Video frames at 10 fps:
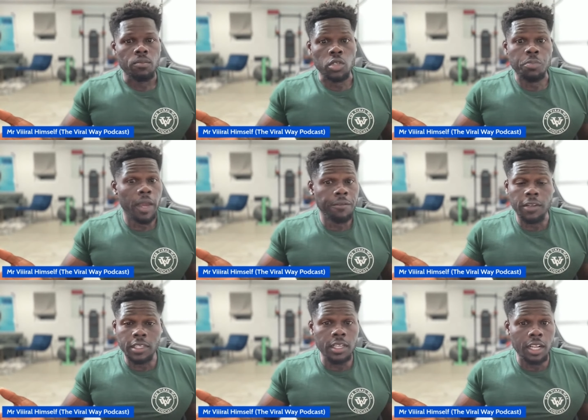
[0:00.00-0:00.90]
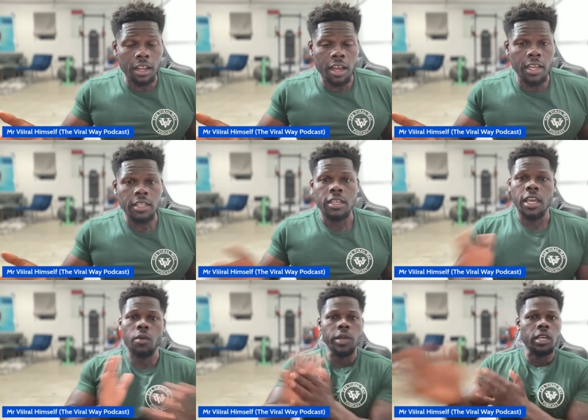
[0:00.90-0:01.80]
respectfully decline,
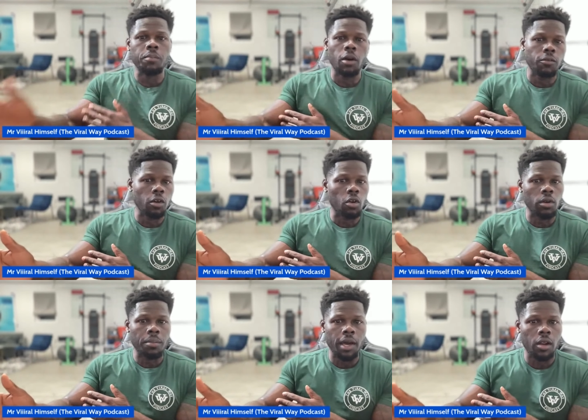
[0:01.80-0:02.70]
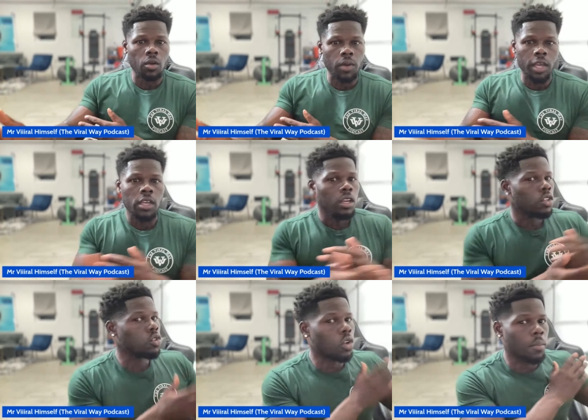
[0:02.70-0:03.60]
and we could both go on about our way.
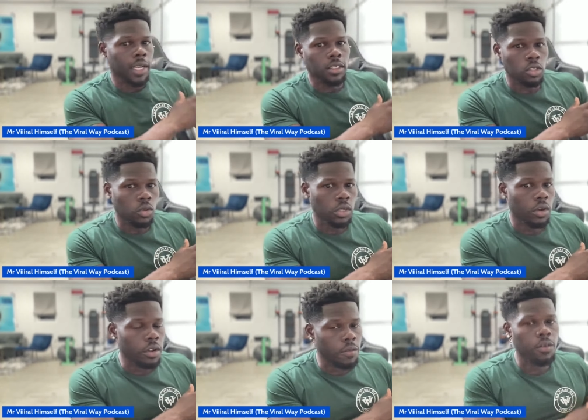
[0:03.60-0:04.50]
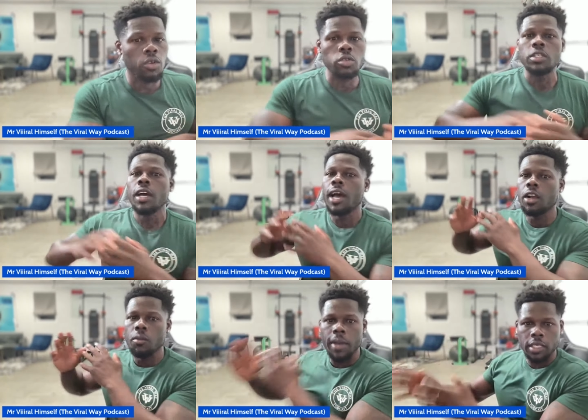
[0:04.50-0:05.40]
You go back to doing your interviews. I
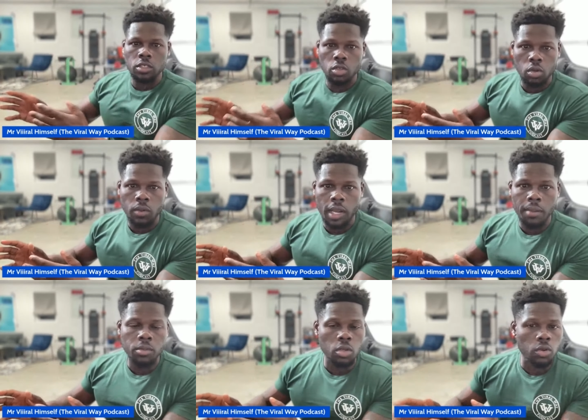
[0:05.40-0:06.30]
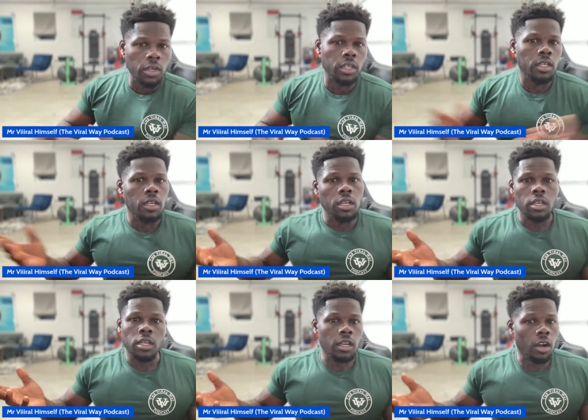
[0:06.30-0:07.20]
go back to doing what I'm doing.
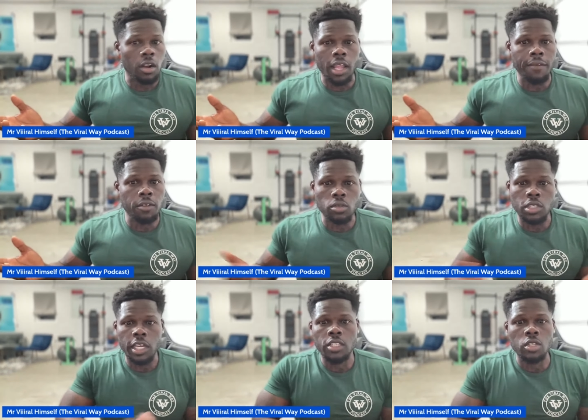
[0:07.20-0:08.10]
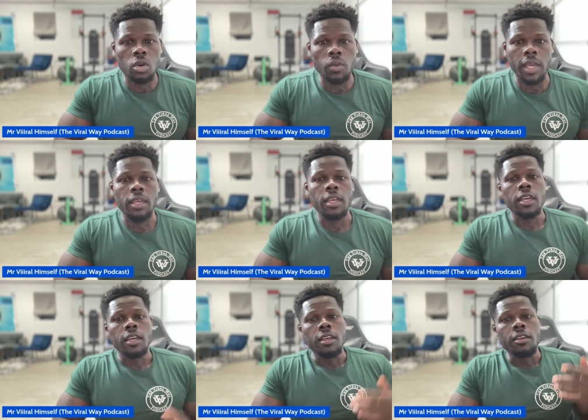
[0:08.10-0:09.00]
Our life don't change no way.
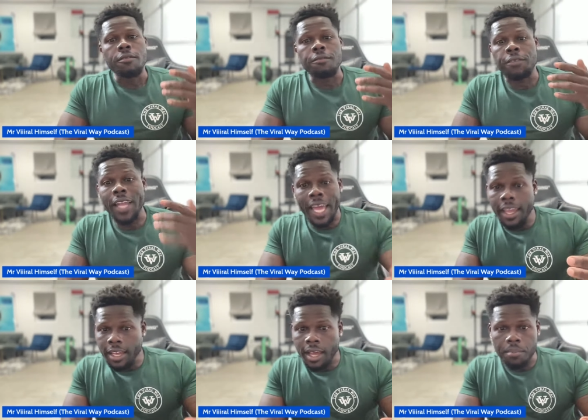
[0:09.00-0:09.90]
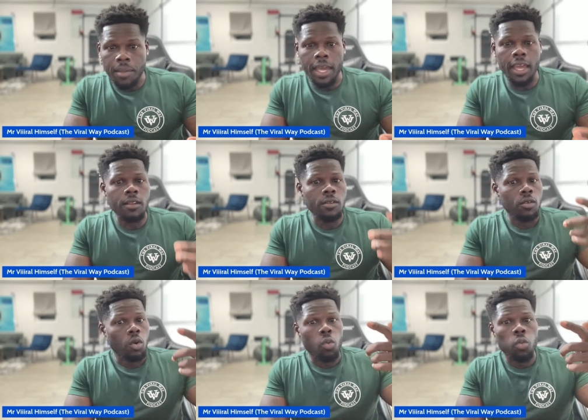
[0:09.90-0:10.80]
Vlad got mad,
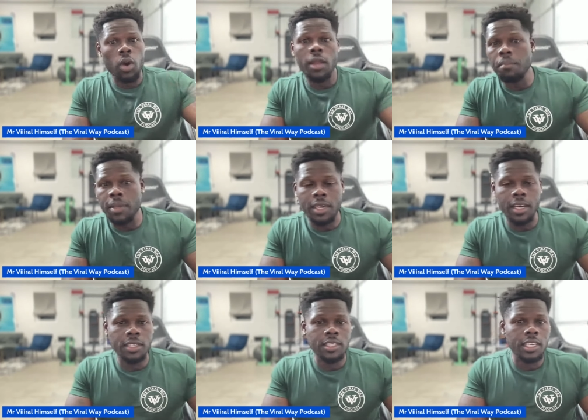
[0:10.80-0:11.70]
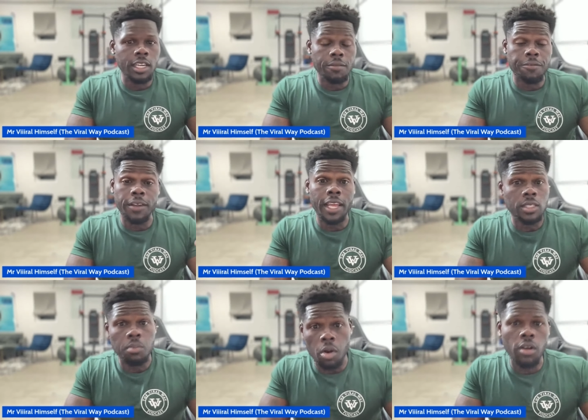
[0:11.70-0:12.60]
one, because he couldn't
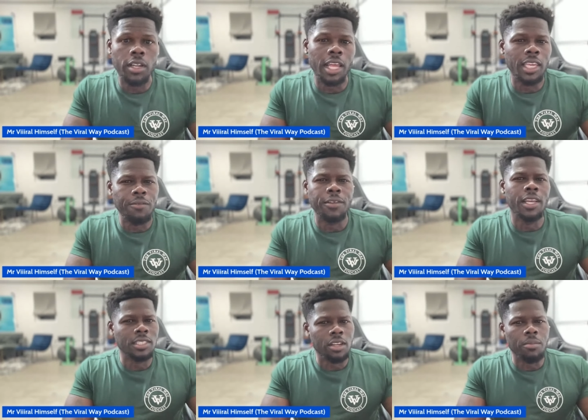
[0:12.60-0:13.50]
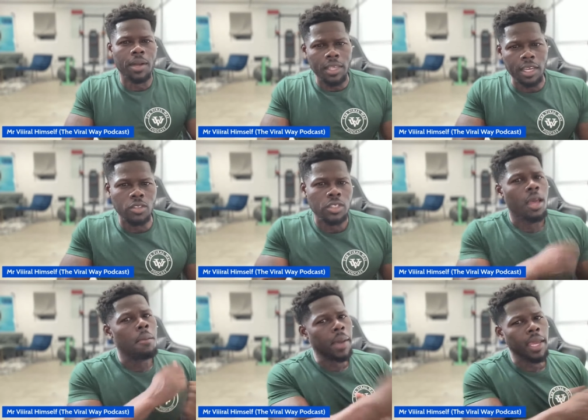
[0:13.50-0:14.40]
finesse Marlon like he finessed everybody else,
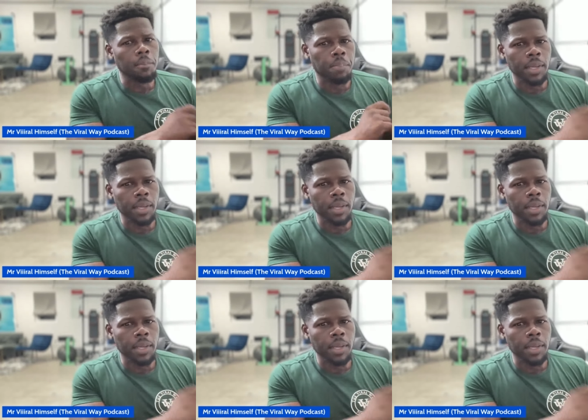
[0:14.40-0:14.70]
pay him